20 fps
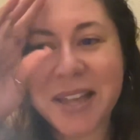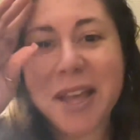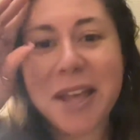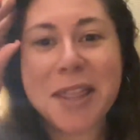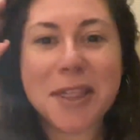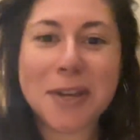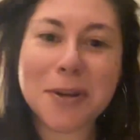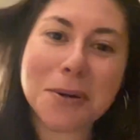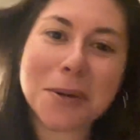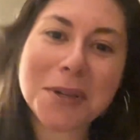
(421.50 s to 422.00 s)

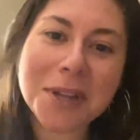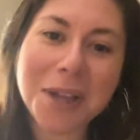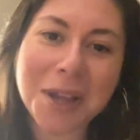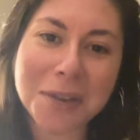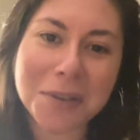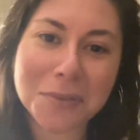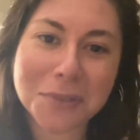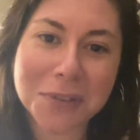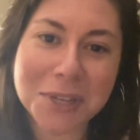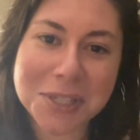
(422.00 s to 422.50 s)
there were a lot
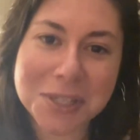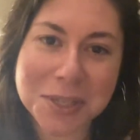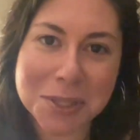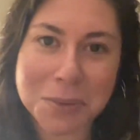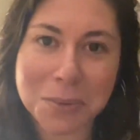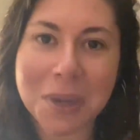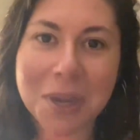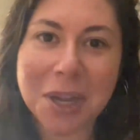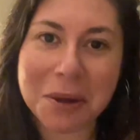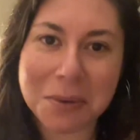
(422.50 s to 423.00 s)
of reasons
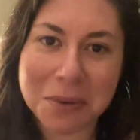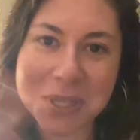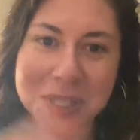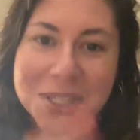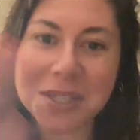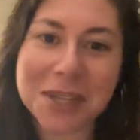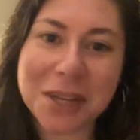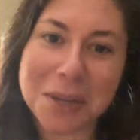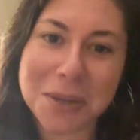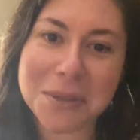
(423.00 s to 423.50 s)
why I
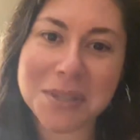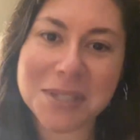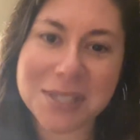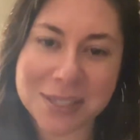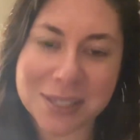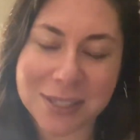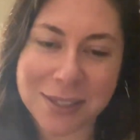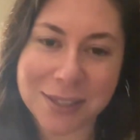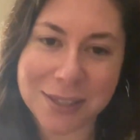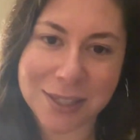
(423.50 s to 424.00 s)
wasn't
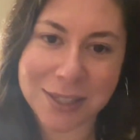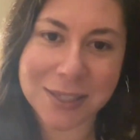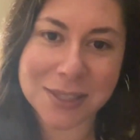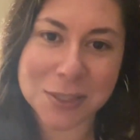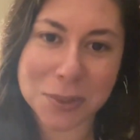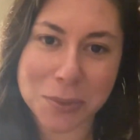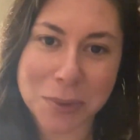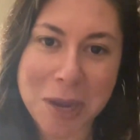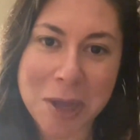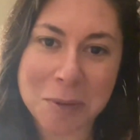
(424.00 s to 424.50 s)
noticing things
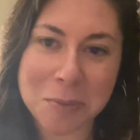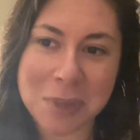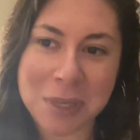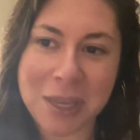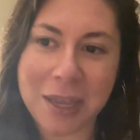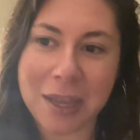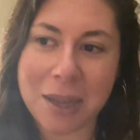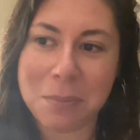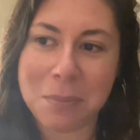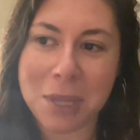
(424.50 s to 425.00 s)
around
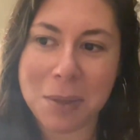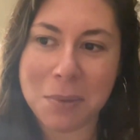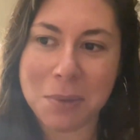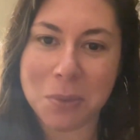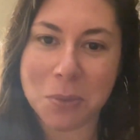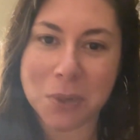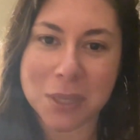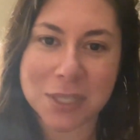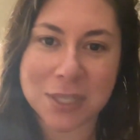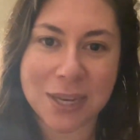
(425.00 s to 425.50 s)
me and maybe
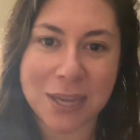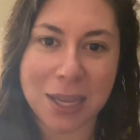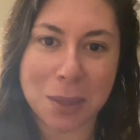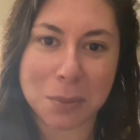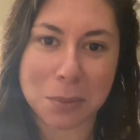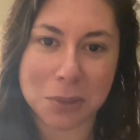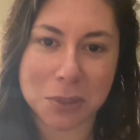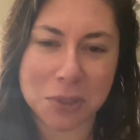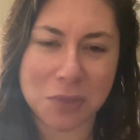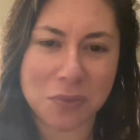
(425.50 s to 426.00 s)
wasn't
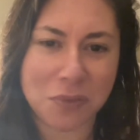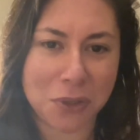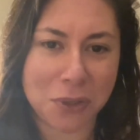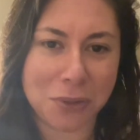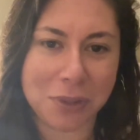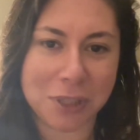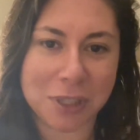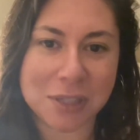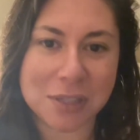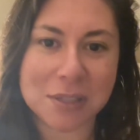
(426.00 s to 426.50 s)
able to
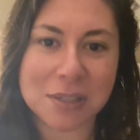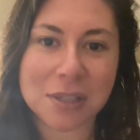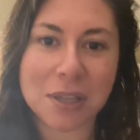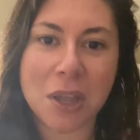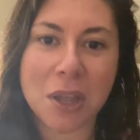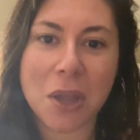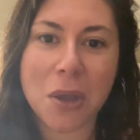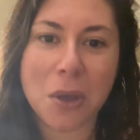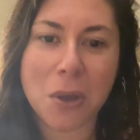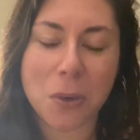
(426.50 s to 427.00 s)
focus
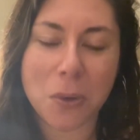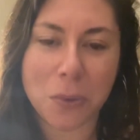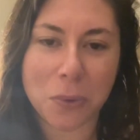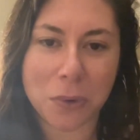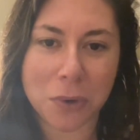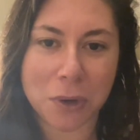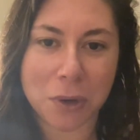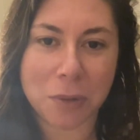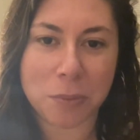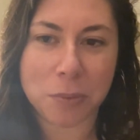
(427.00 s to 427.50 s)

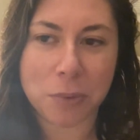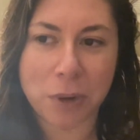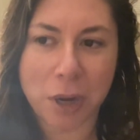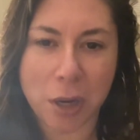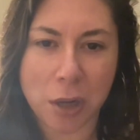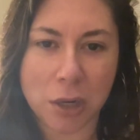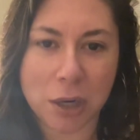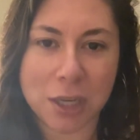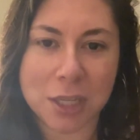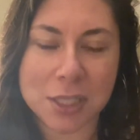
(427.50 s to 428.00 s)
or
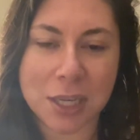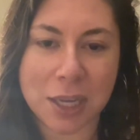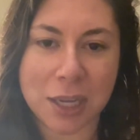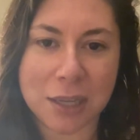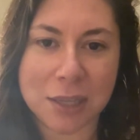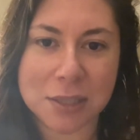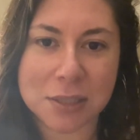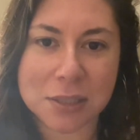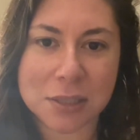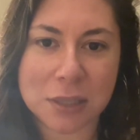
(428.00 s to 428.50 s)

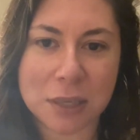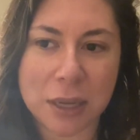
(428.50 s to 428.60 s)
prioritize.